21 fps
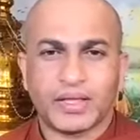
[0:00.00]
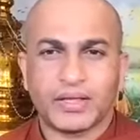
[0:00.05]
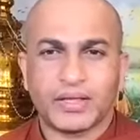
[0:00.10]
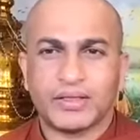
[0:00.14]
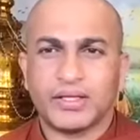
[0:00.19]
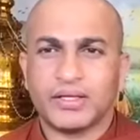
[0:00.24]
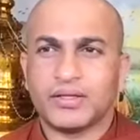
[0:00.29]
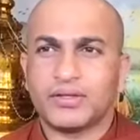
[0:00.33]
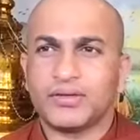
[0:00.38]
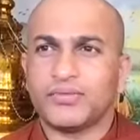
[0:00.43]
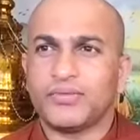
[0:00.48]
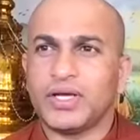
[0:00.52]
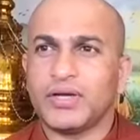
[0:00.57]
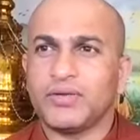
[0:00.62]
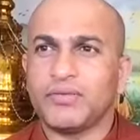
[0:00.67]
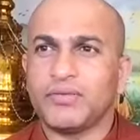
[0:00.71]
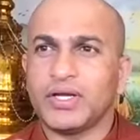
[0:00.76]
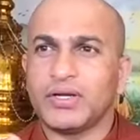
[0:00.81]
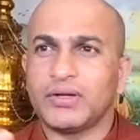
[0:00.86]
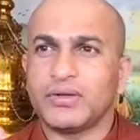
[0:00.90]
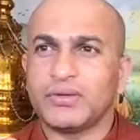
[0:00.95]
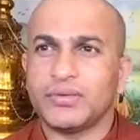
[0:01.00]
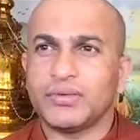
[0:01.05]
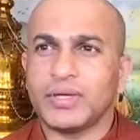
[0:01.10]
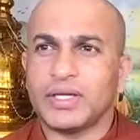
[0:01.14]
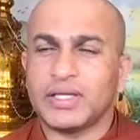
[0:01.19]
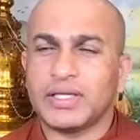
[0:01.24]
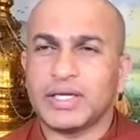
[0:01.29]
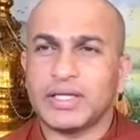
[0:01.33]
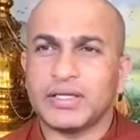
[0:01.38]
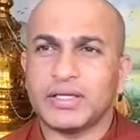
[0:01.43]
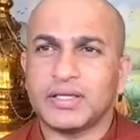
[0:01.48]
that we, we, we
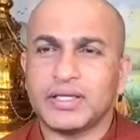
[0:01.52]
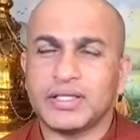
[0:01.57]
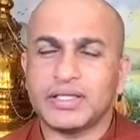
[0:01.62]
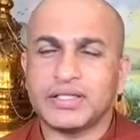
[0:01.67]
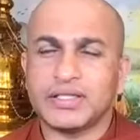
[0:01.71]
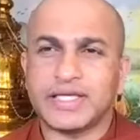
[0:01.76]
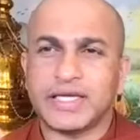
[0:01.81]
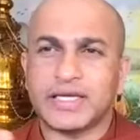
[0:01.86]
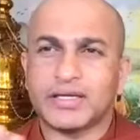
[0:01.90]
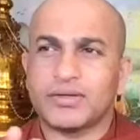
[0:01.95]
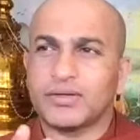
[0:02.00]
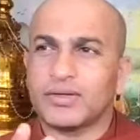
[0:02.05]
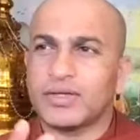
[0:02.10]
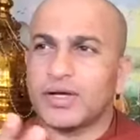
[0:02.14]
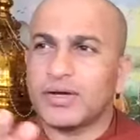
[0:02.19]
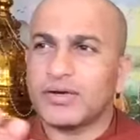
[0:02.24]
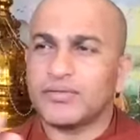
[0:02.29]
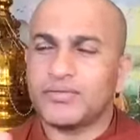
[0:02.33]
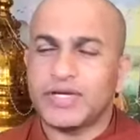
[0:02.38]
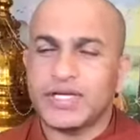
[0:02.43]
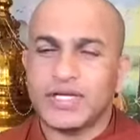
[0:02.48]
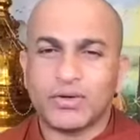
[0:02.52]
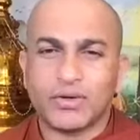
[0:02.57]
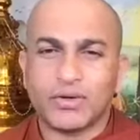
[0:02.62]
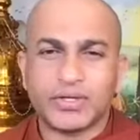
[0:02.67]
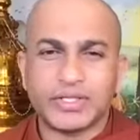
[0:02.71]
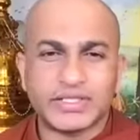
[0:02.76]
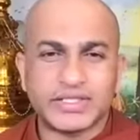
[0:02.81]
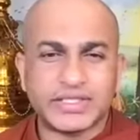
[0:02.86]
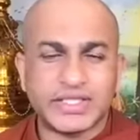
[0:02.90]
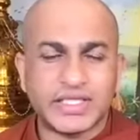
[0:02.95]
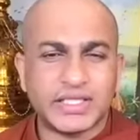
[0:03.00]
the insect that we
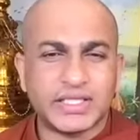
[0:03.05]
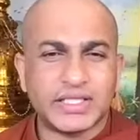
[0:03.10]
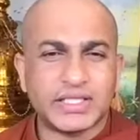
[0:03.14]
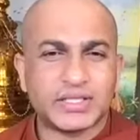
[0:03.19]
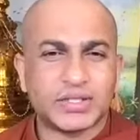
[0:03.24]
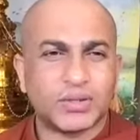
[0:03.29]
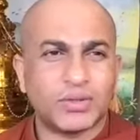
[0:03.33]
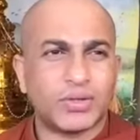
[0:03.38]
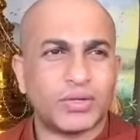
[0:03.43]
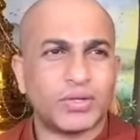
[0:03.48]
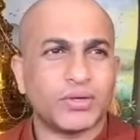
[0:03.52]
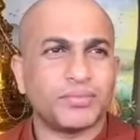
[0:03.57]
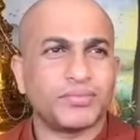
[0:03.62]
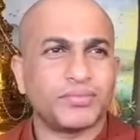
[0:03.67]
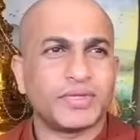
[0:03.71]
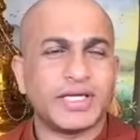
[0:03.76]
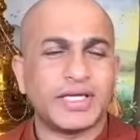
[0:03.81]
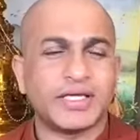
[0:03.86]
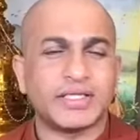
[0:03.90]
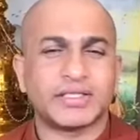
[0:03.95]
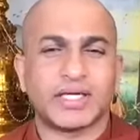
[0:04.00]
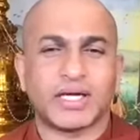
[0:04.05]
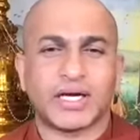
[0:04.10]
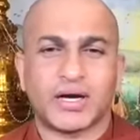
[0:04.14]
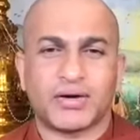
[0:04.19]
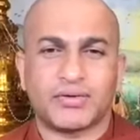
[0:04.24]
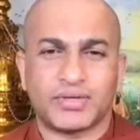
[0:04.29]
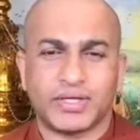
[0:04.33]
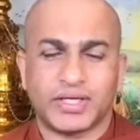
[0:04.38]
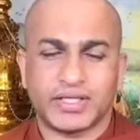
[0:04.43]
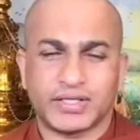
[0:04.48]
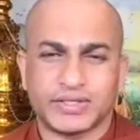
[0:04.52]
don't see this lot of things
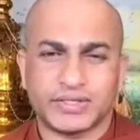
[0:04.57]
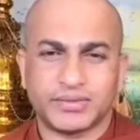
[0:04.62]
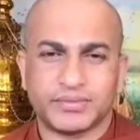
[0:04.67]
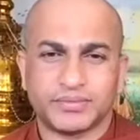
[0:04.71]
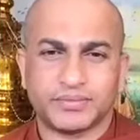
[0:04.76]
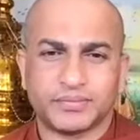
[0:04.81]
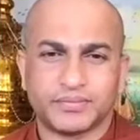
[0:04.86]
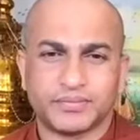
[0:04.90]
around us